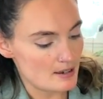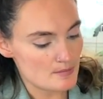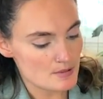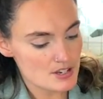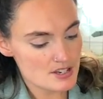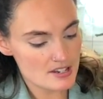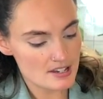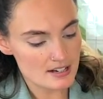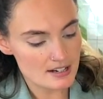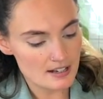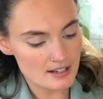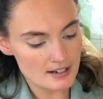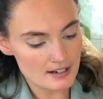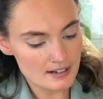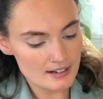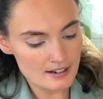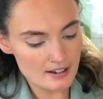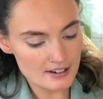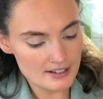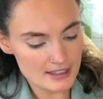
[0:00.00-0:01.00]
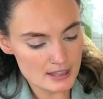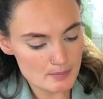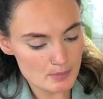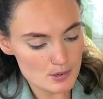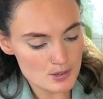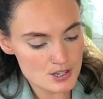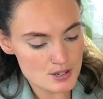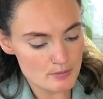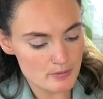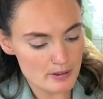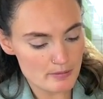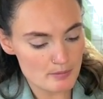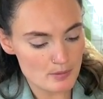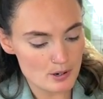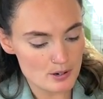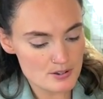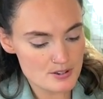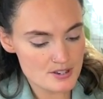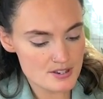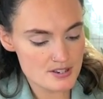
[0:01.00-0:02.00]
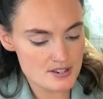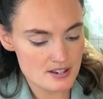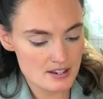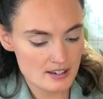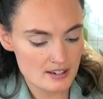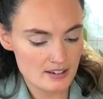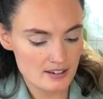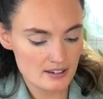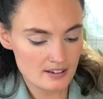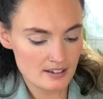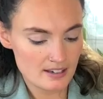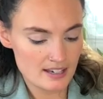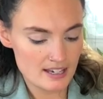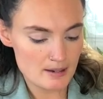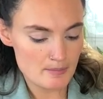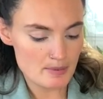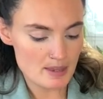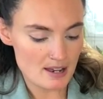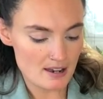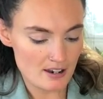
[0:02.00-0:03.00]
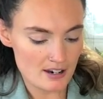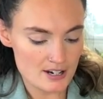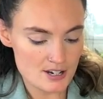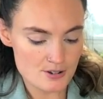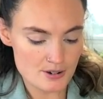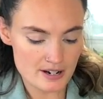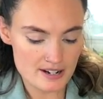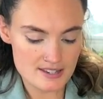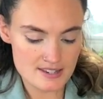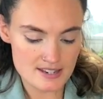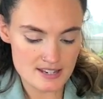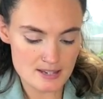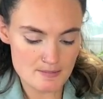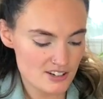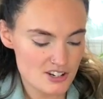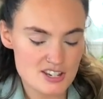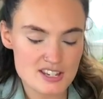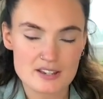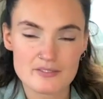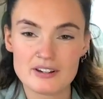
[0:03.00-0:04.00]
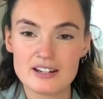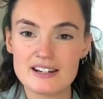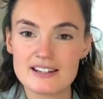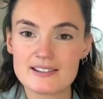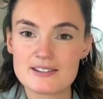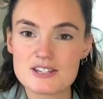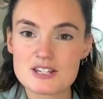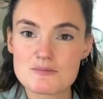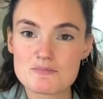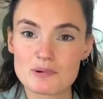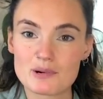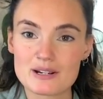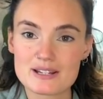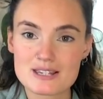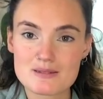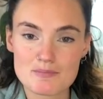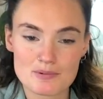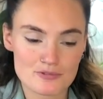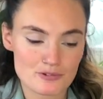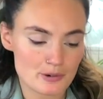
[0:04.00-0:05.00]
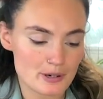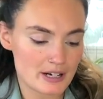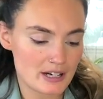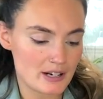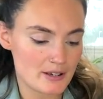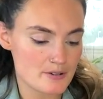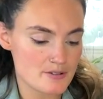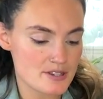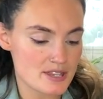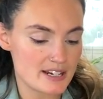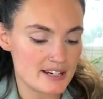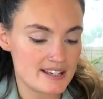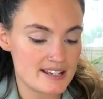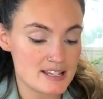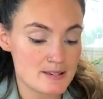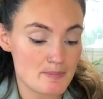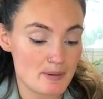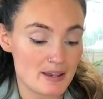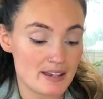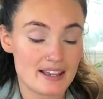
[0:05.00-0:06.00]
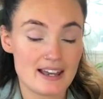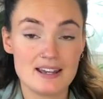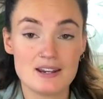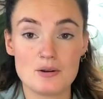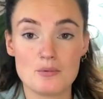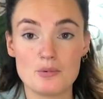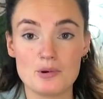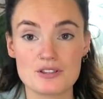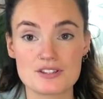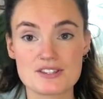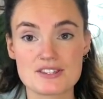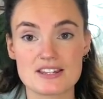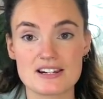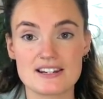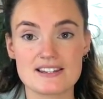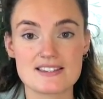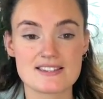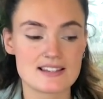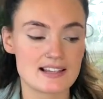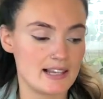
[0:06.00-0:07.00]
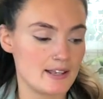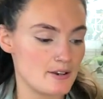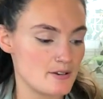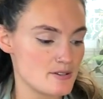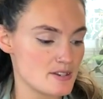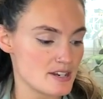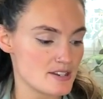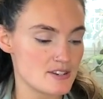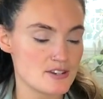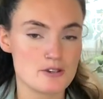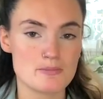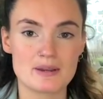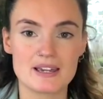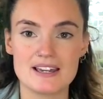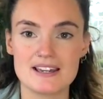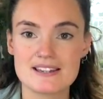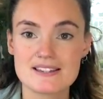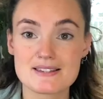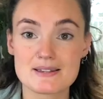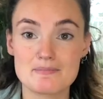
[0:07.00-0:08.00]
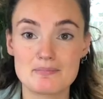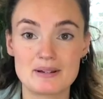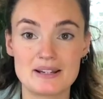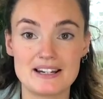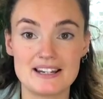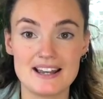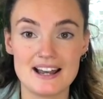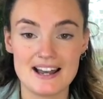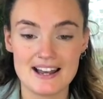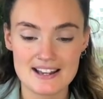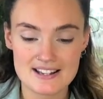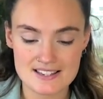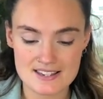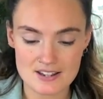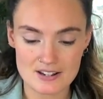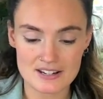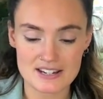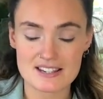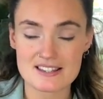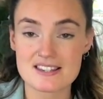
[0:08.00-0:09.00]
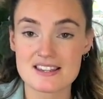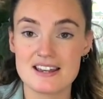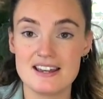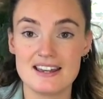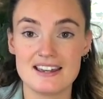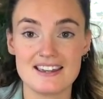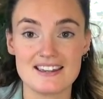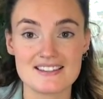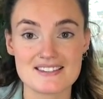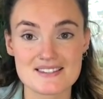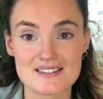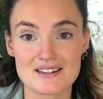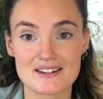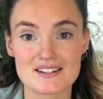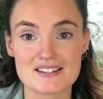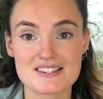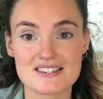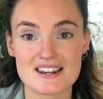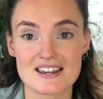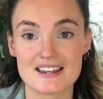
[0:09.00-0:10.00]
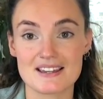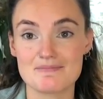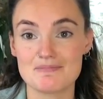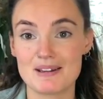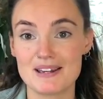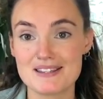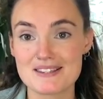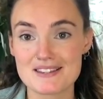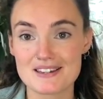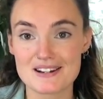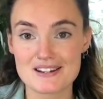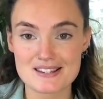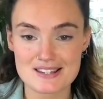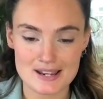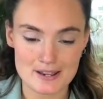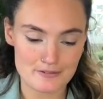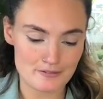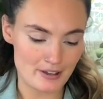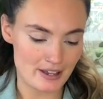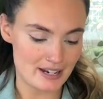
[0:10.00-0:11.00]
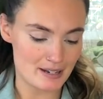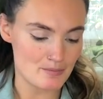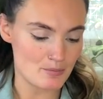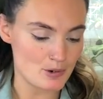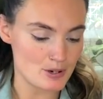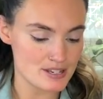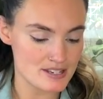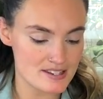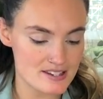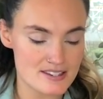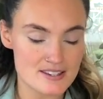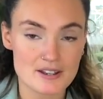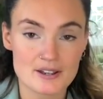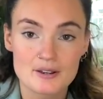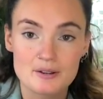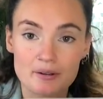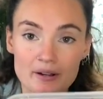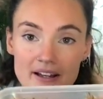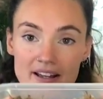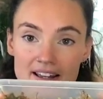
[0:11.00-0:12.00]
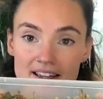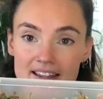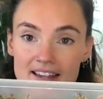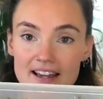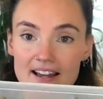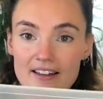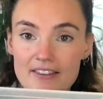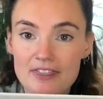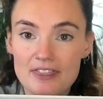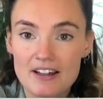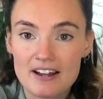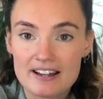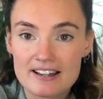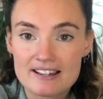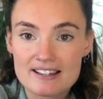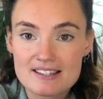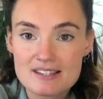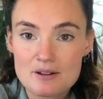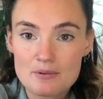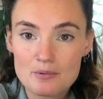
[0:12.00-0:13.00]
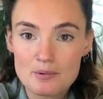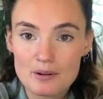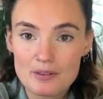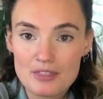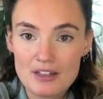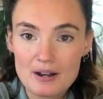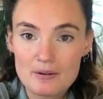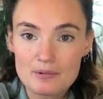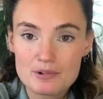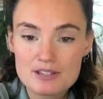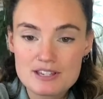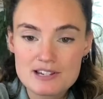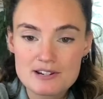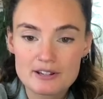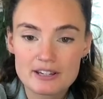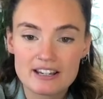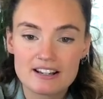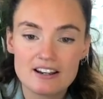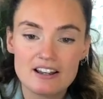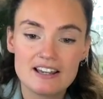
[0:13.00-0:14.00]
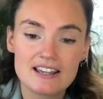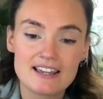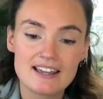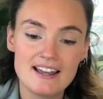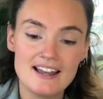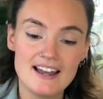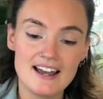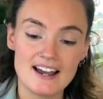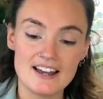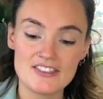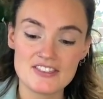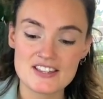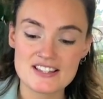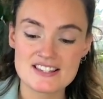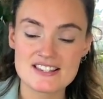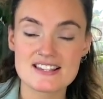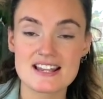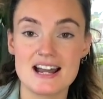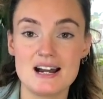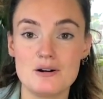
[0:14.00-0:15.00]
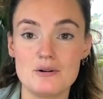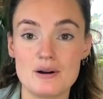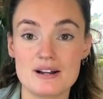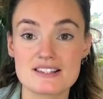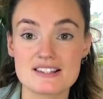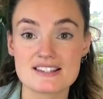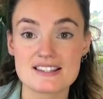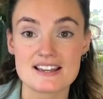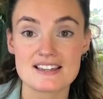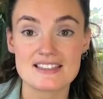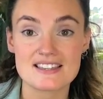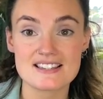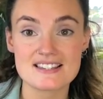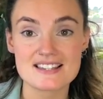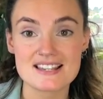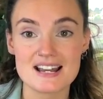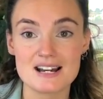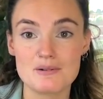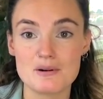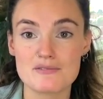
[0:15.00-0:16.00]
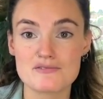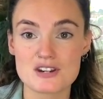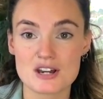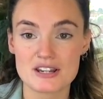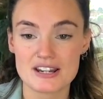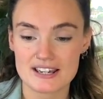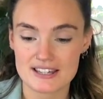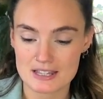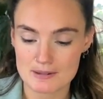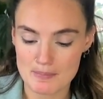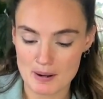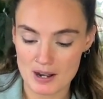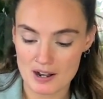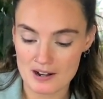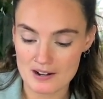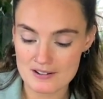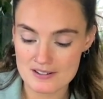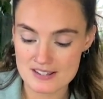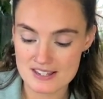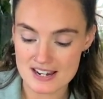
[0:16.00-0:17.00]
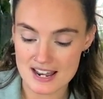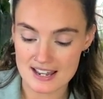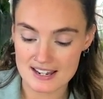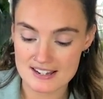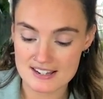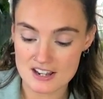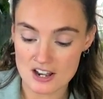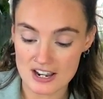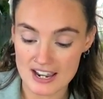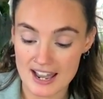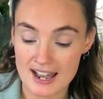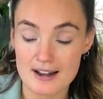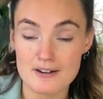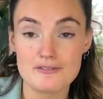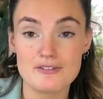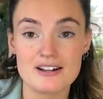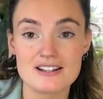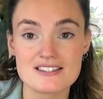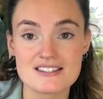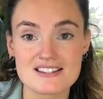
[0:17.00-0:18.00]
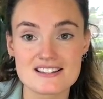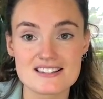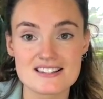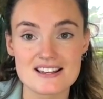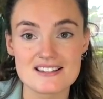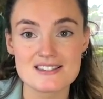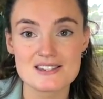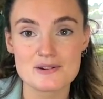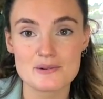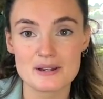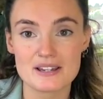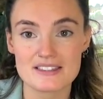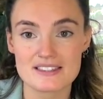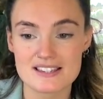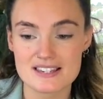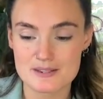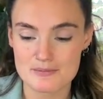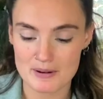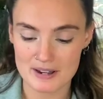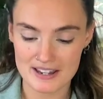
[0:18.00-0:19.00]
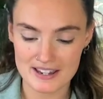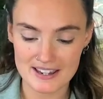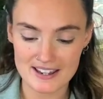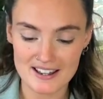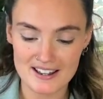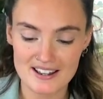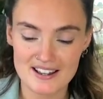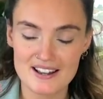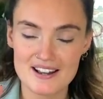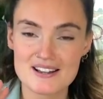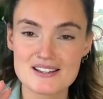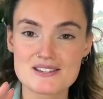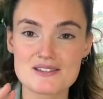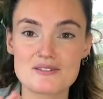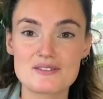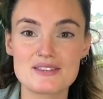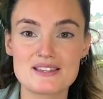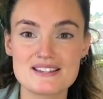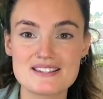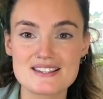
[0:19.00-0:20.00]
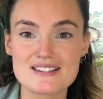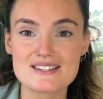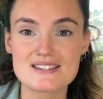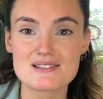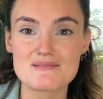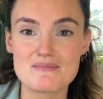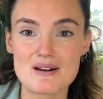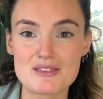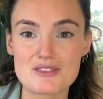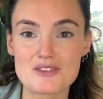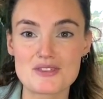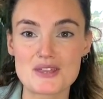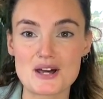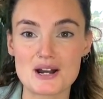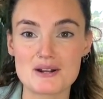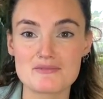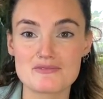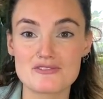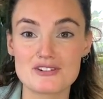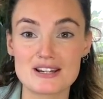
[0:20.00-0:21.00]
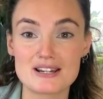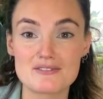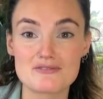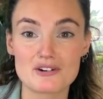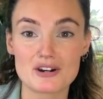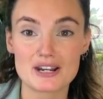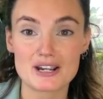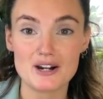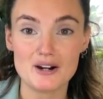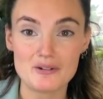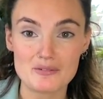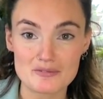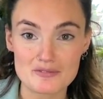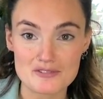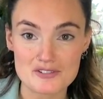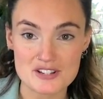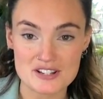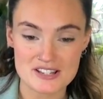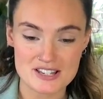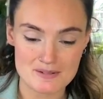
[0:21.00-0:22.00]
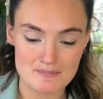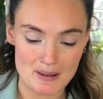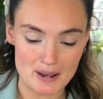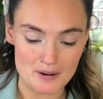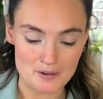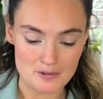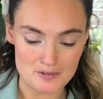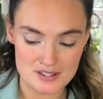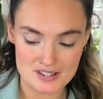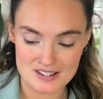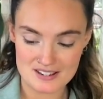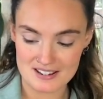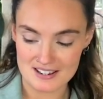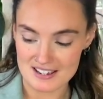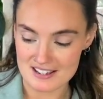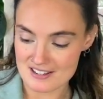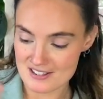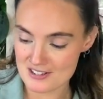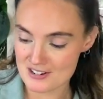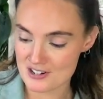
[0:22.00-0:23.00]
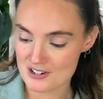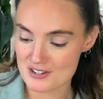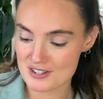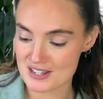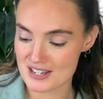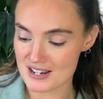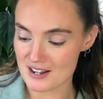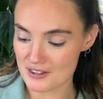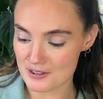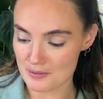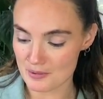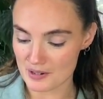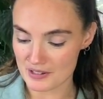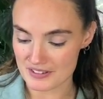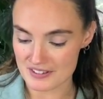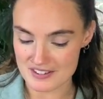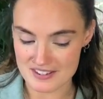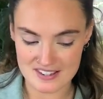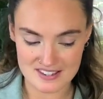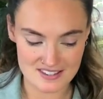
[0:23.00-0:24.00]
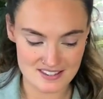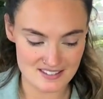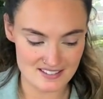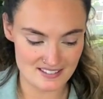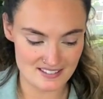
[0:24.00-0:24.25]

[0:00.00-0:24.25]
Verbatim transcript: I'm just going to line the bottom with moss, keep that hydrated, just give it a little spritz before I close the lid. But again, once the lid's closed, assuming it is completely airtight, it's going to stay, it's going to stay fairly moist. So yeah, that is what that one's looking like. And this is how, as I say, this is how I've done it in the past. And I have had success doing it this way. So this is the method that I'm feeling very confident about. It's just the other ones